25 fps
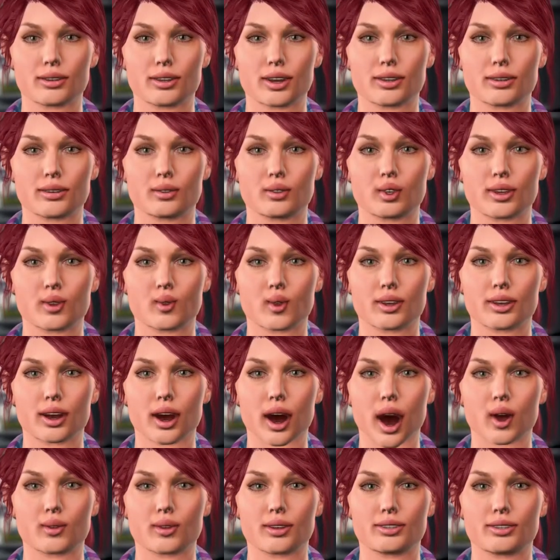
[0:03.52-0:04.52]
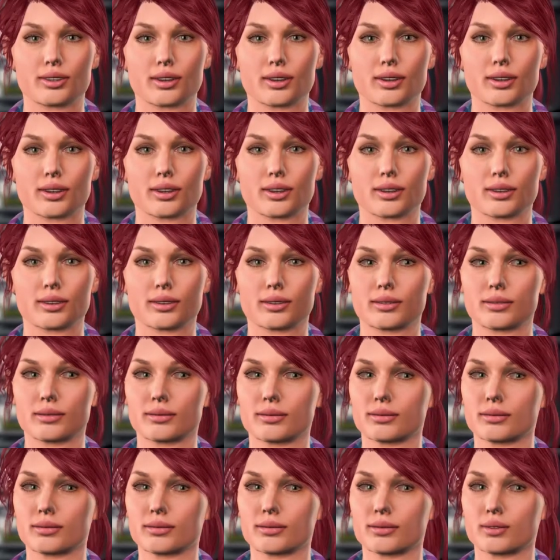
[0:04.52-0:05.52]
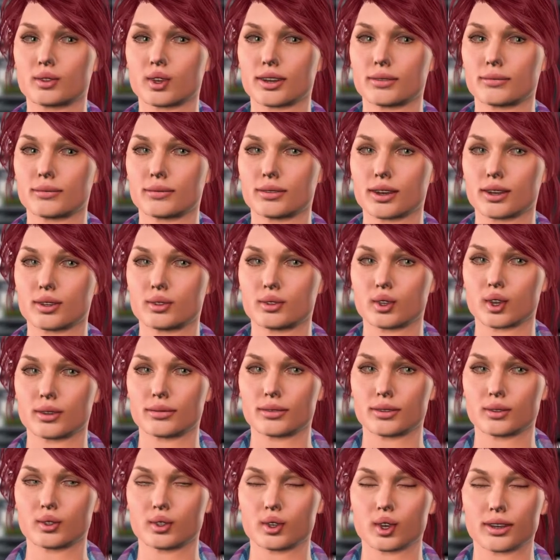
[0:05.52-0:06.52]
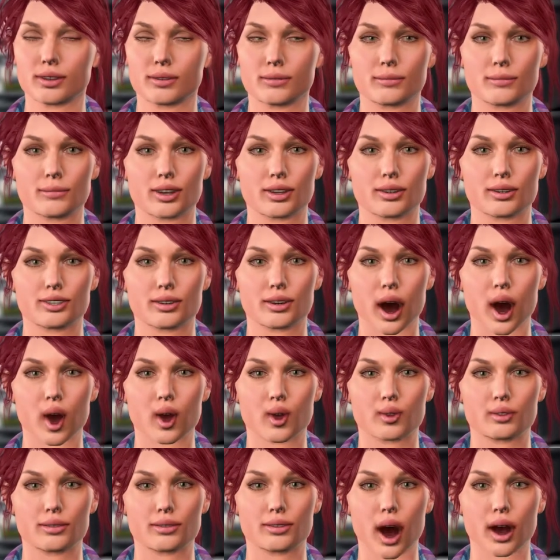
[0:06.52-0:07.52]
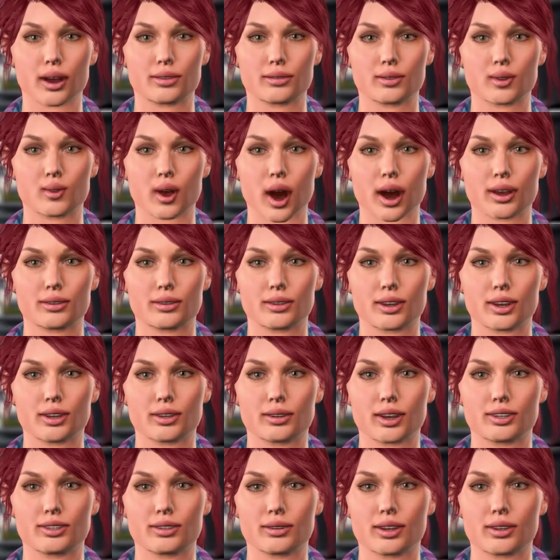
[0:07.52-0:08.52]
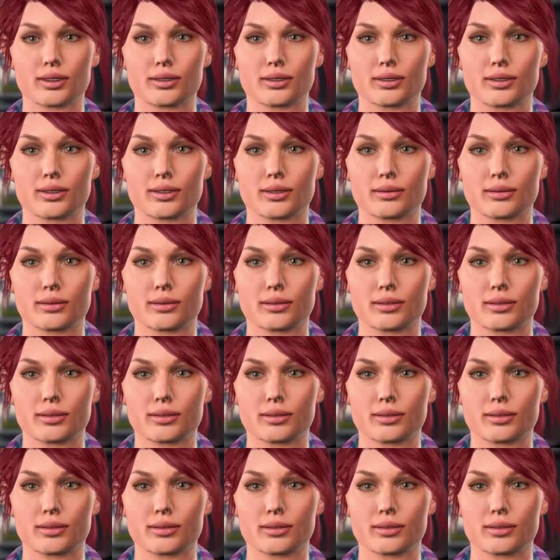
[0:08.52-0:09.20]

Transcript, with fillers: Hello dear viewers. Blockchain project Qtum announced a hard fork with offline staking.